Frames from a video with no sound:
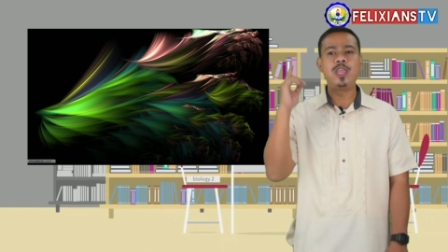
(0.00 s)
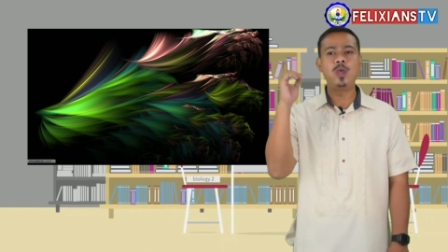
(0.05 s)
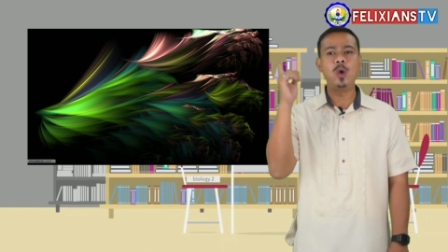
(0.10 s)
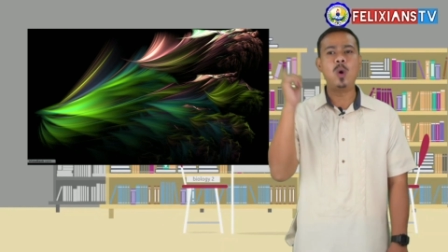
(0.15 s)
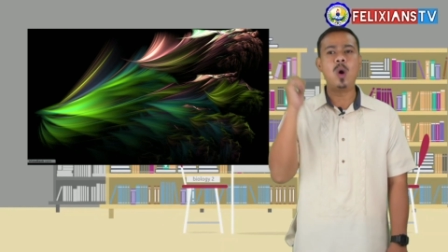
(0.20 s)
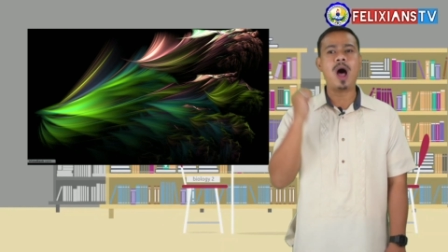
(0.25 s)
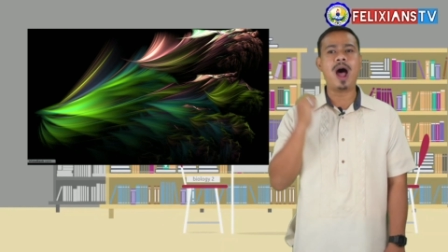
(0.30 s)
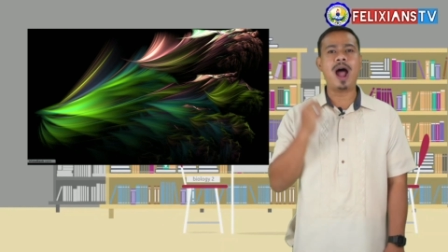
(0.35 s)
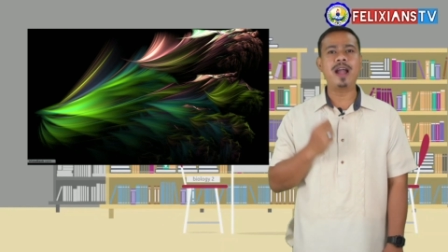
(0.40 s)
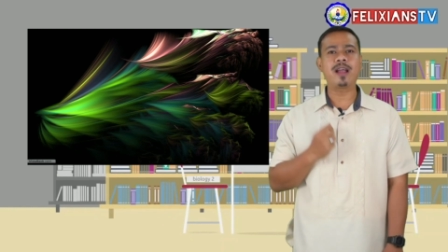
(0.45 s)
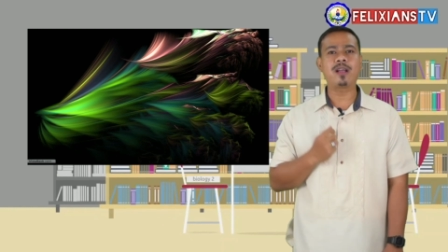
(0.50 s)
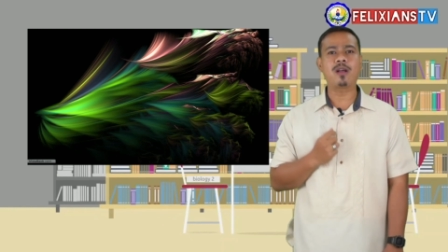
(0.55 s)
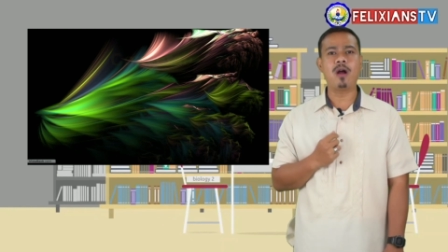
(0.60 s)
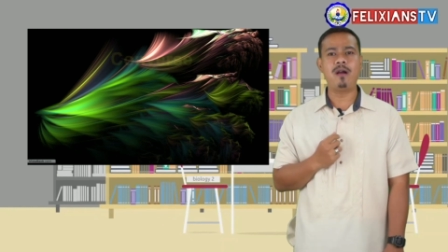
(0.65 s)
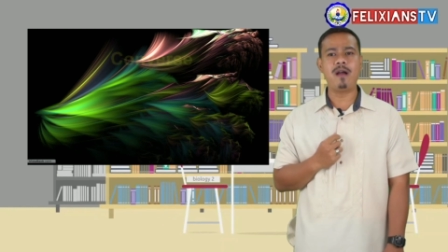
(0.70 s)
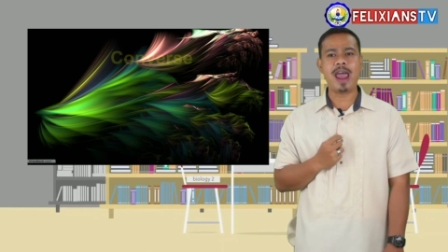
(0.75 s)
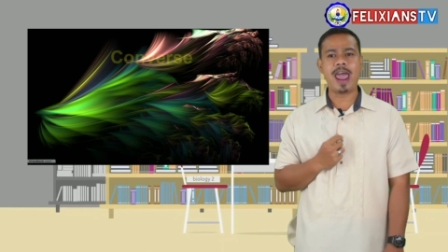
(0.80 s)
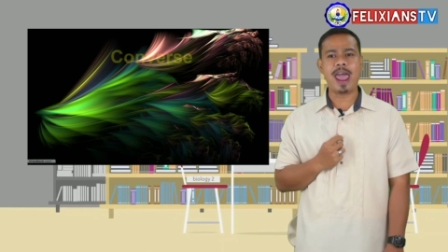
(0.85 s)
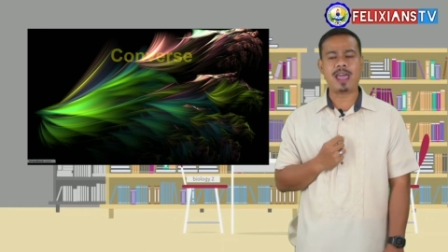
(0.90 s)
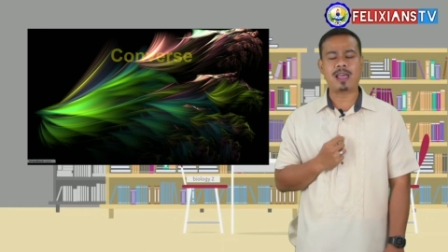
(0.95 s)
You are
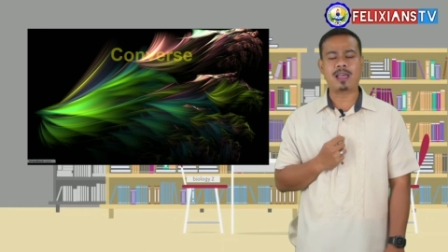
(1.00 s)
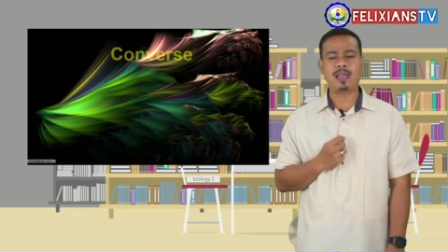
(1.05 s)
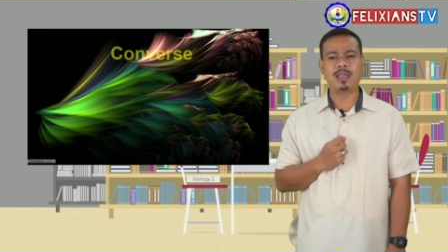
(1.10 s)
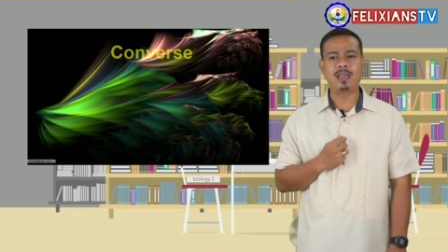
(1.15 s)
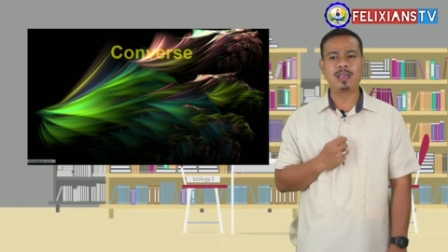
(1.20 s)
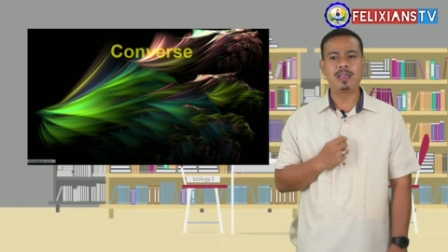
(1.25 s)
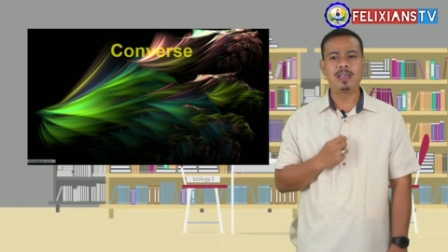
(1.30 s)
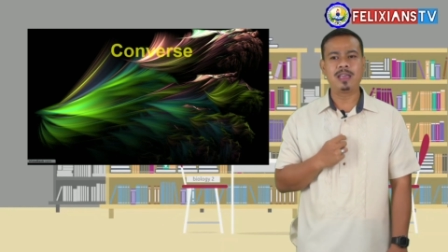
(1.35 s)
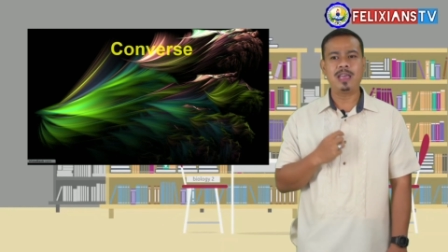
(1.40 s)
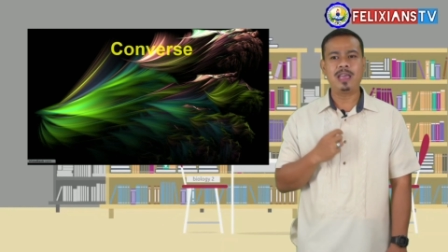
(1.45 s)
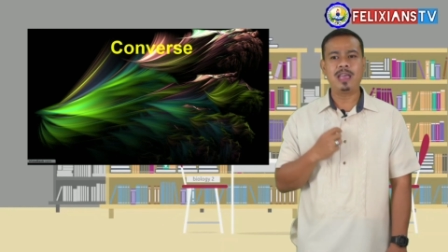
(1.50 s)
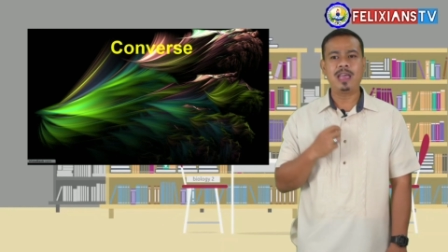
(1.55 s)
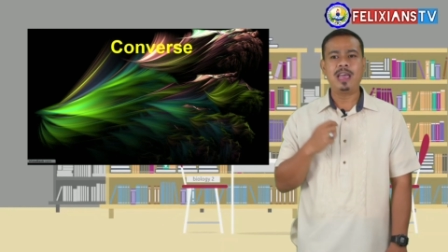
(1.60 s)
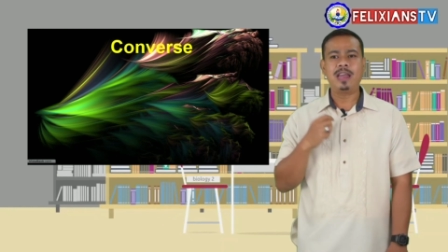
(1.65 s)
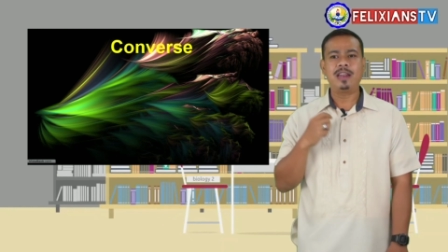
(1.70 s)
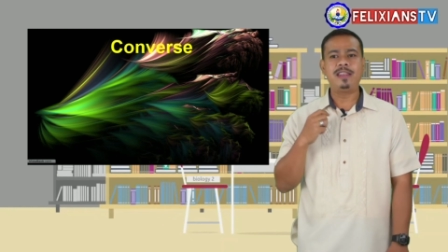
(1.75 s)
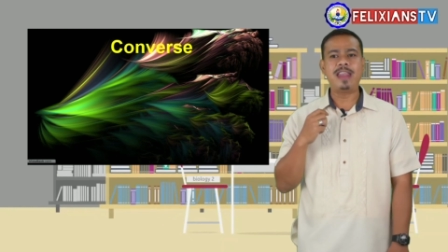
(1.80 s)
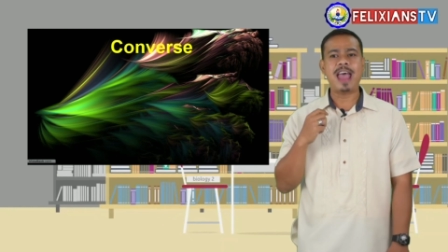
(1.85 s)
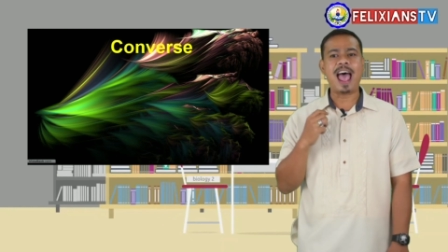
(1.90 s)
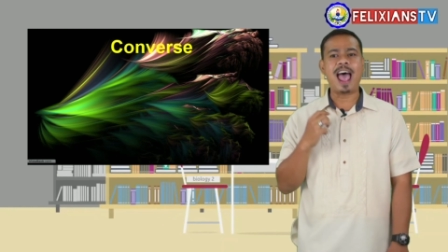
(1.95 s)
correct.
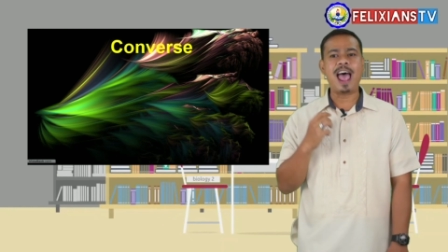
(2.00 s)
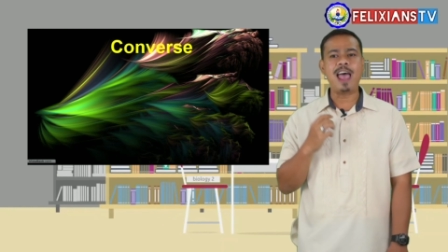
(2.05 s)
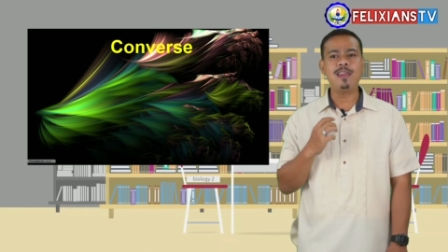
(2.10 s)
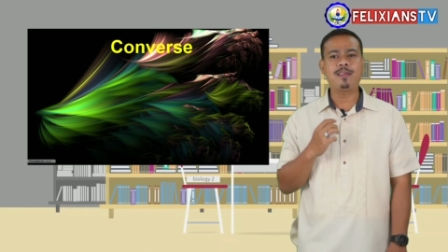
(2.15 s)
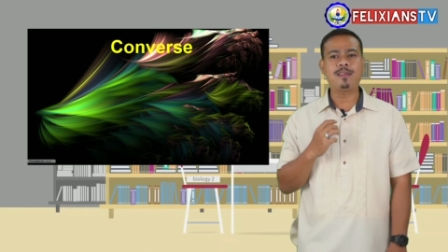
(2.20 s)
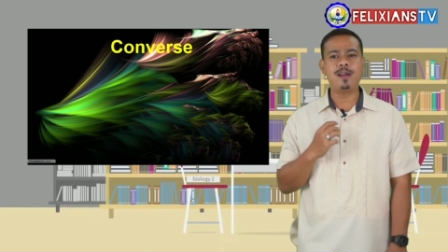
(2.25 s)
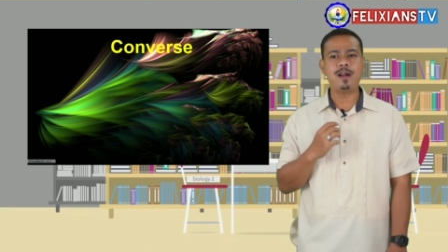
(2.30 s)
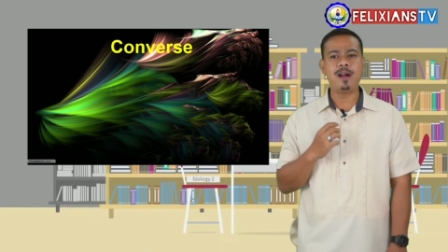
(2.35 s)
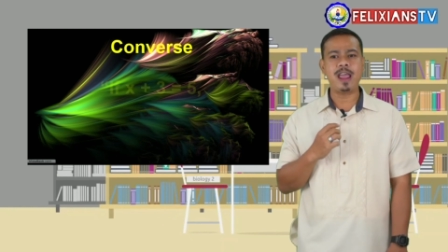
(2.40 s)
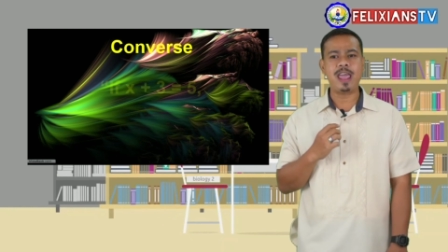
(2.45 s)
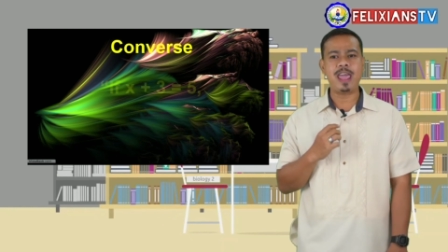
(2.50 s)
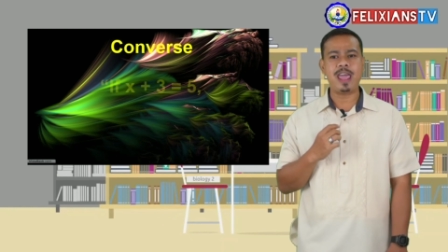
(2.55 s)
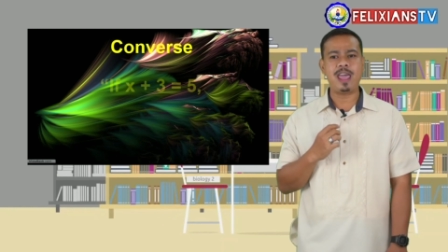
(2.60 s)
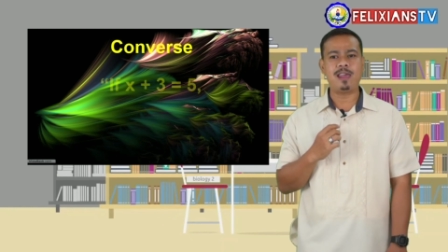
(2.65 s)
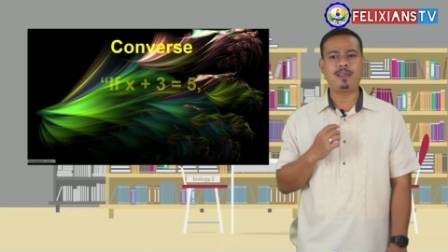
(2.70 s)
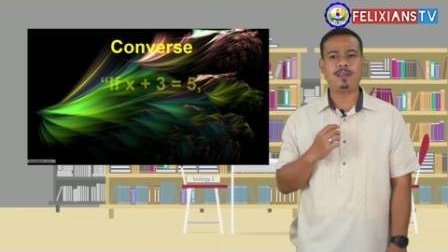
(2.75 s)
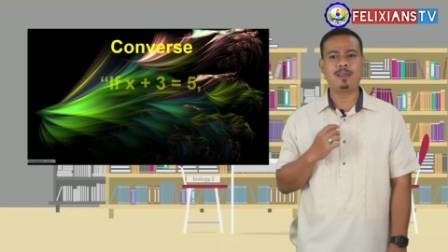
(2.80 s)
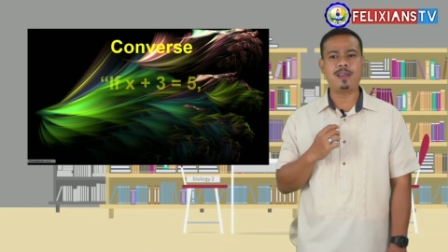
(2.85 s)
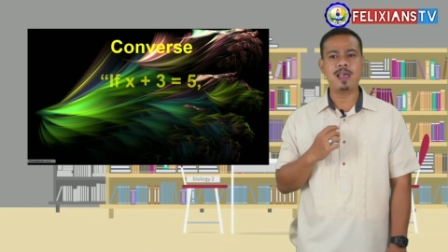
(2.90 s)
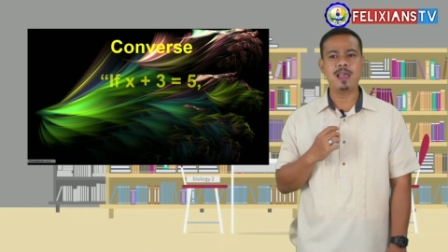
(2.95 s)
The answer
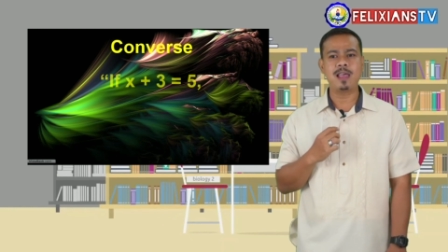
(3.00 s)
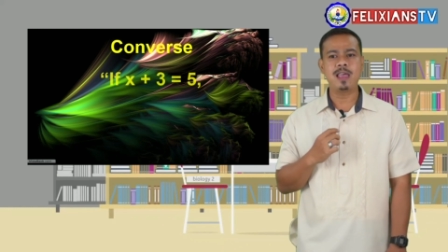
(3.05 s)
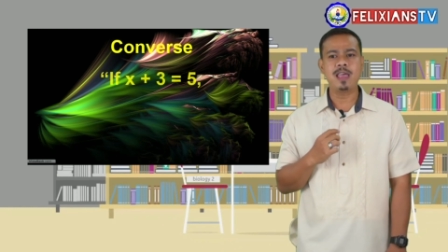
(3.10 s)
is,